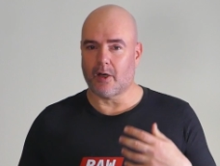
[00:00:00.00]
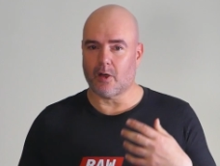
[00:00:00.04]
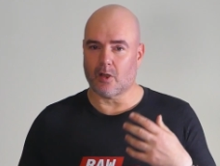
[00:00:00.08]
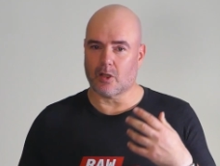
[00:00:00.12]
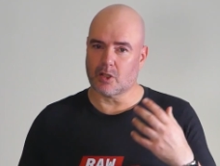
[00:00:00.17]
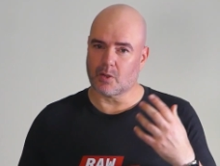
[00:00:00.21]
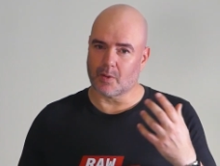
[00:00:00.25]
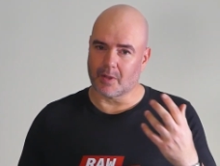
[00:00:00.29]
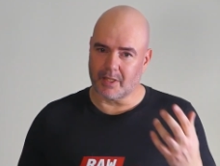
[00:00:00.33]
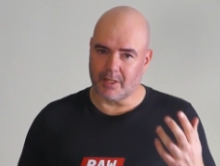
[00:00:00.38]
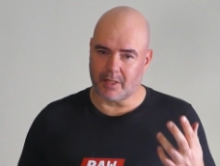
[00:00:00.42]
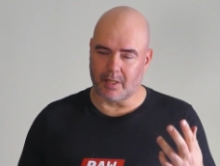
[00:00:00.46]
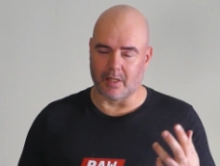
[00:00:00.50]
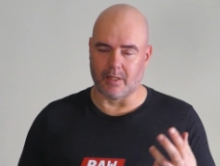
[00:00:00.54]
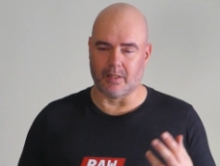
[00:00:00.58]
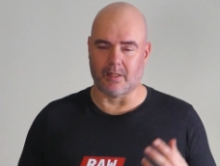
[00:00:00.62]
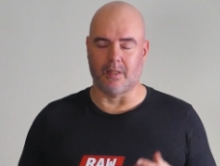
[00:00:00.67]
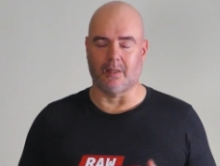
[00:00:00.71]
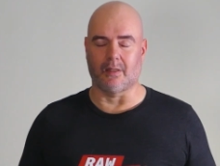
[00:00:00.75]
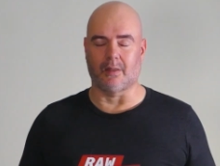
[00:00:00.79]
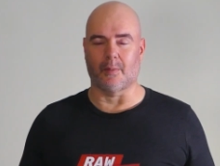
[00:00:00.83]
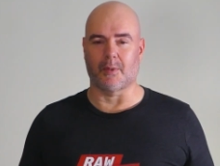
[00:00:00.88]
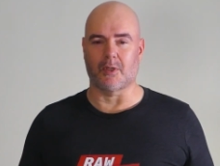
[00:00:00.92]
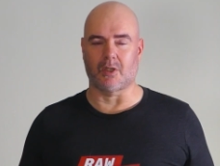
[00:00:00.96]
and also
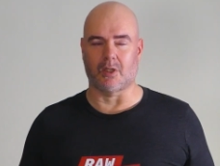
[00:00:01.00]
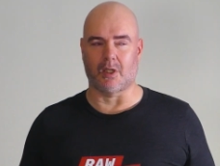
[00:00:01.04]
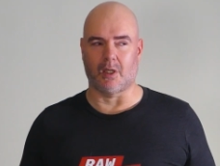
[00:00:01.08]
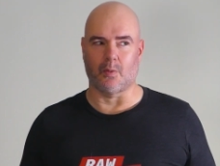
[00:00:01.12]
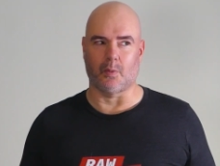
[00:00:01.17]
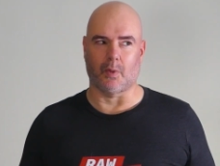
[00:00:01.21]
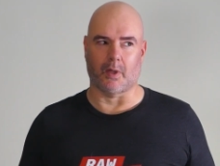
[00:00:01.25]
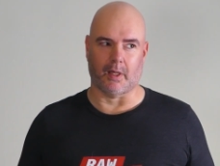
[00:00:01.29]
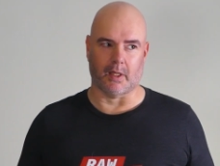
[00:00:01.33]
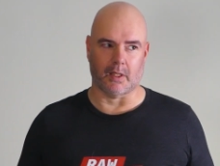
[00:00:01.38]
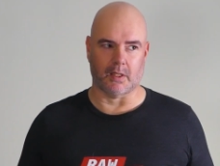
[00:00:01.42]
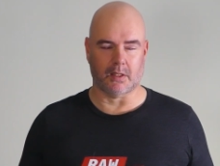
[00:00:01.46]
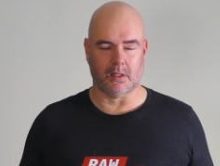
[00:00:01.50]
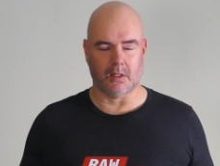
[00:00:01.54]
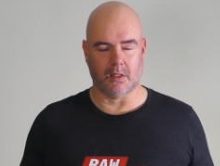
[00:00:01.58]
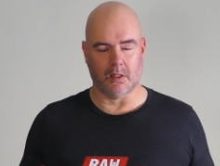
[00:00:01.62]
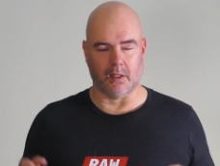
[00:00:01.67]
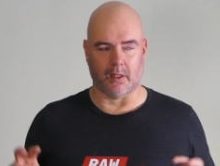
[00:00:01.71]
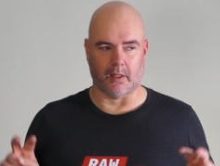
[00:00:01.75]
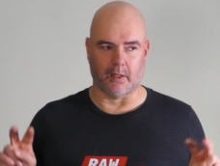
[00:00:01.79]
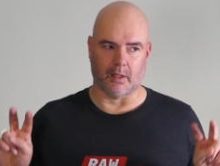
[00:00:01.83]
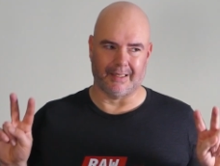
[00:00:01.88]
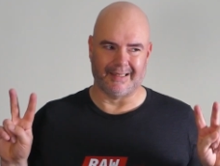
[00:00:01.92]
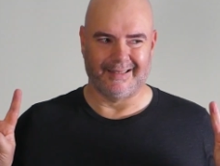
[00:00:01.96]
assisting the machine when it's
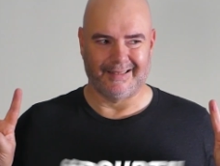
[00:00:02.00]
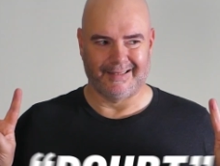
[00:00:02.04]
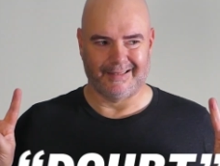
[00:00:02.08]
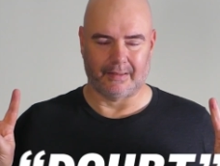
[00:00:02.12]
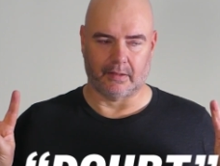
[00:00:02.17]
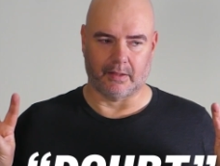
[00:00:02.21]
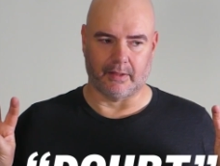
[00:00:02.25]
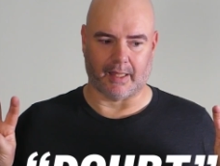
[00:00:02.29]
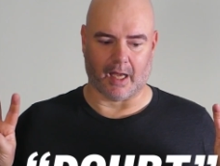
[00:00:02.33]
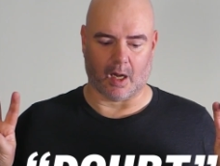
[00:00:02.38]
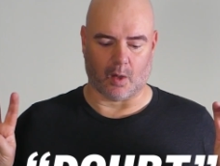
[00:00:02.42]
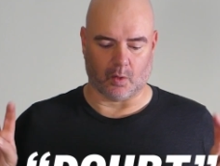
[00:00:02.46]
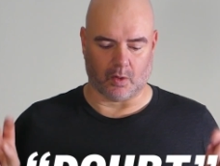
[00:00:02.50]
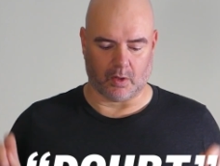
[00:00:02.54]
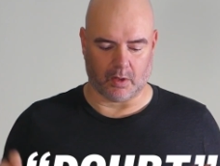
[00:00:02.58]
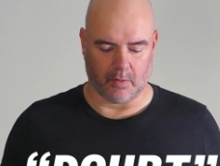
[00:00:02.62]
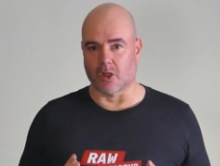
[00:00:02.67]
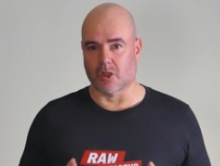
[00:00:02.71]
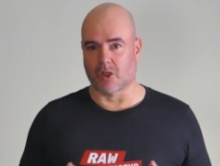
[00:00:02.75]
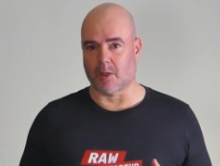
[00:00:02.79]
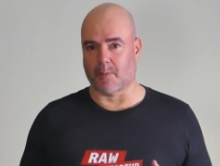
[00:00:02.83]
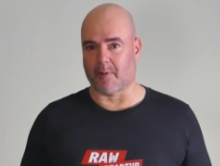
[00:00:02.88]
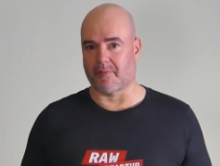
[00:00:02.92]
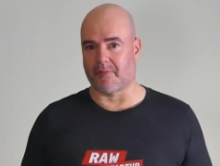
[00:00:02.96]
in doubt.
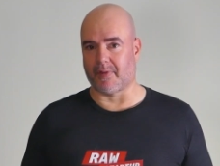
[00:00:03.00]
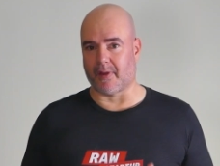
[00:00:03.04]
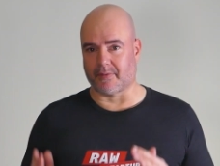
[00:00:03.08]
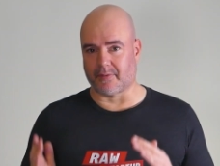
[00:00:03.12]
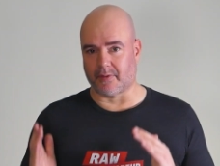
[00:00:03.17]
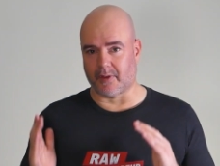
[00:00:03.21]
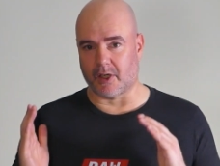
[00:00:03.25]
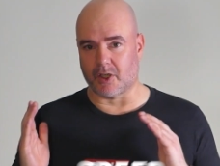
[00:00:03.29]
On top of that,